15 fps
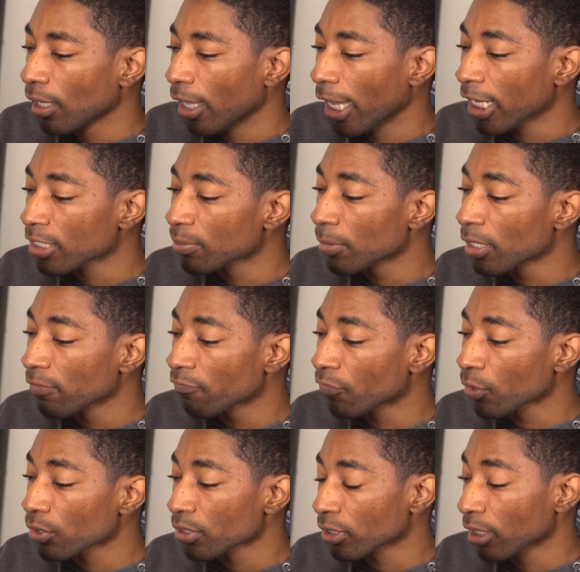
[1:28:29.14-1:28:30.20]
X Men
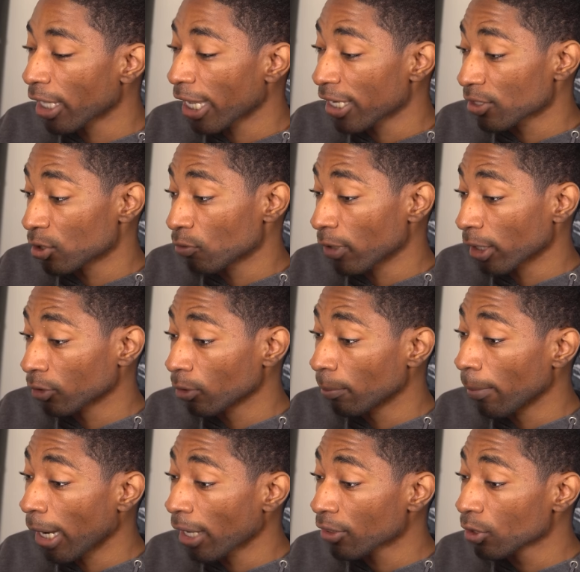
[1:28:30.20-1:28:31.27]
First Class director
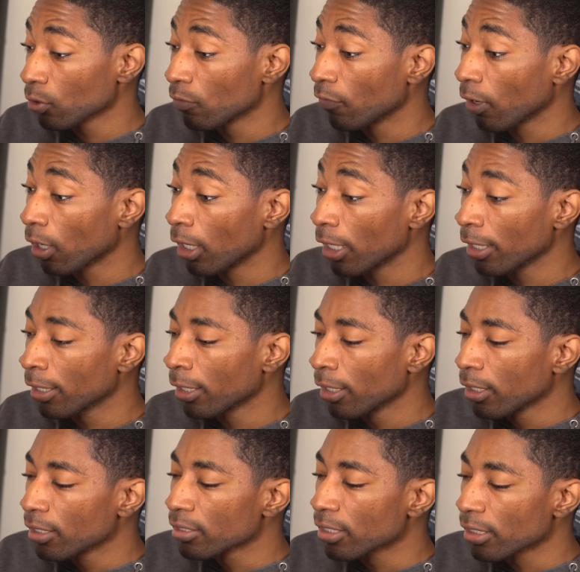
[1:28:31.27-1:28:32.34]
Matthew Vaughn
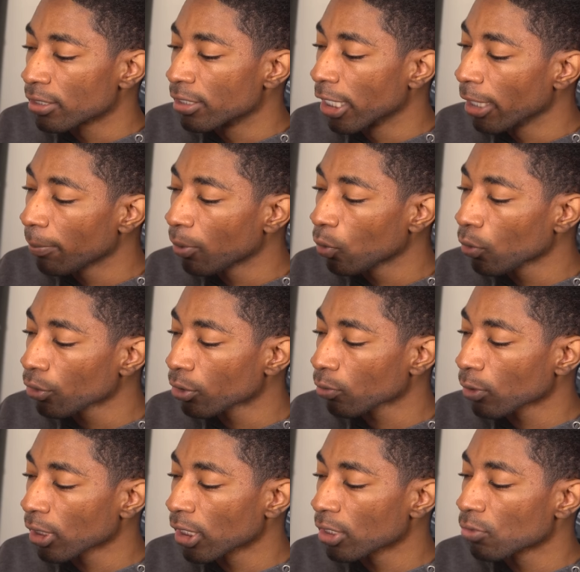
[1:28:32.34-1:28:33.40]
says Deadpool
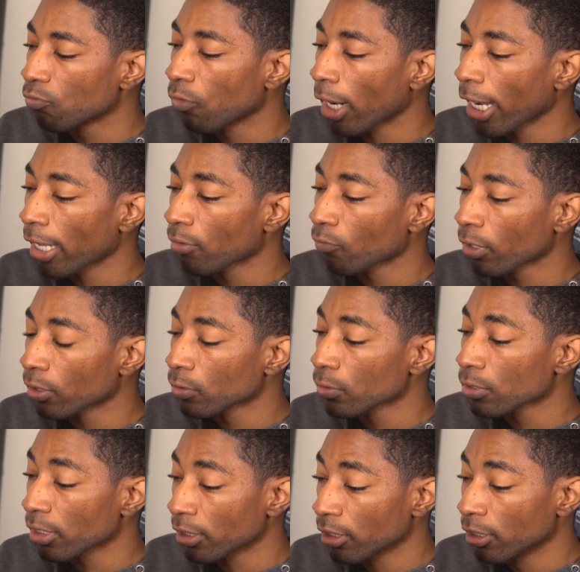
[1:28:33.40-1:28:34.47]
3's Ryan
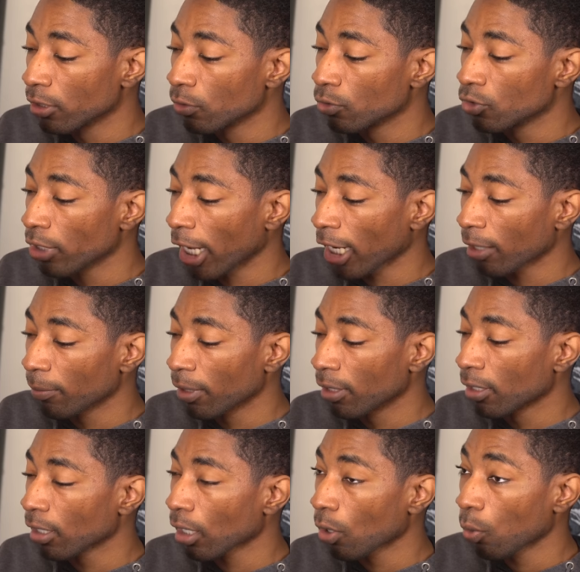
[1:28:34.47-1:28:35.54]
Reynolds and Hugh
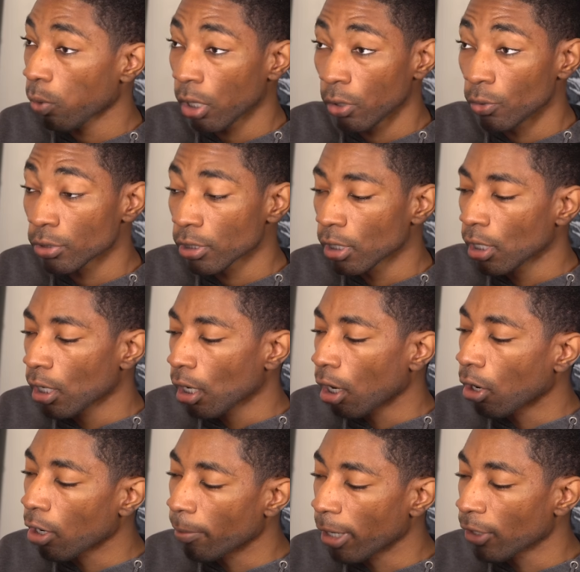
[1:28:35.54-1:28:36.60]
Jackman quote
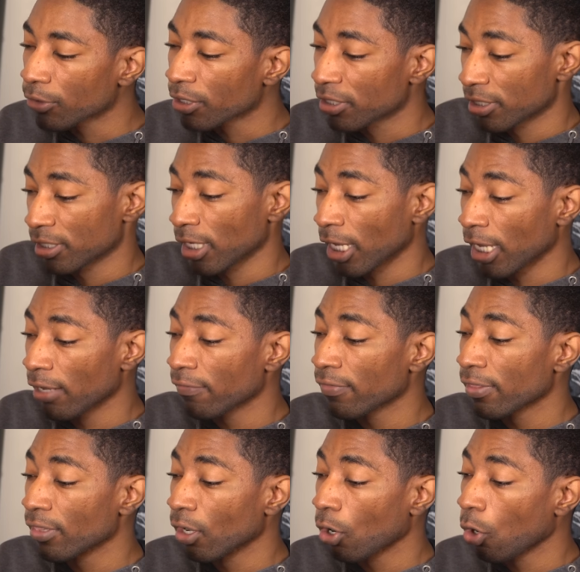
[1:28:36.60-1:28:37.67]
are about to
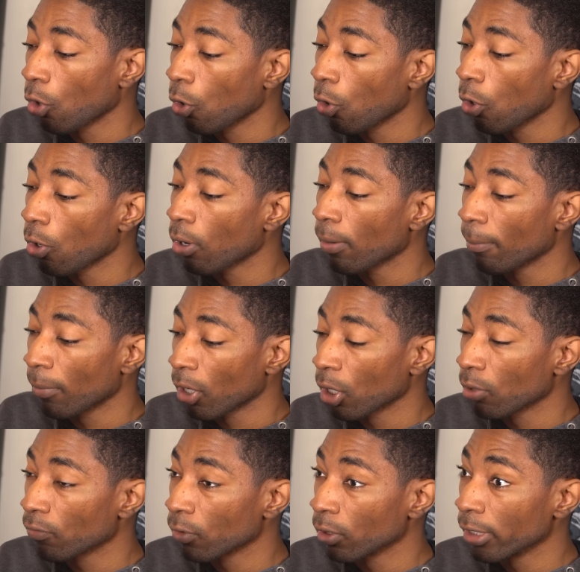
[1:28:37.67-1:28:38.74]
save the whole
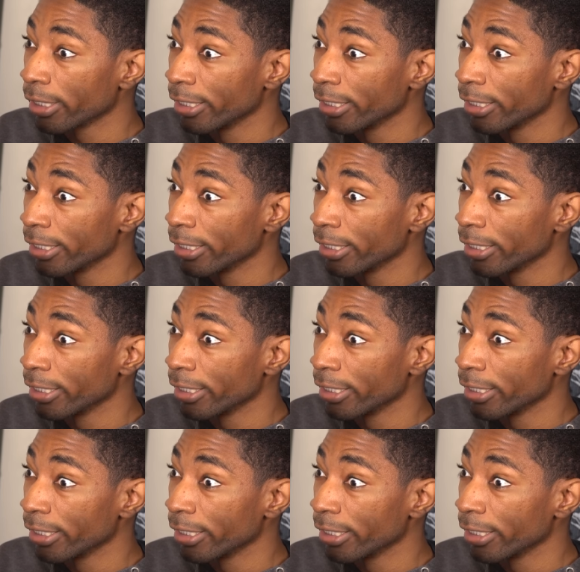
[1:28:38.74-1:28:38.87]
Marvel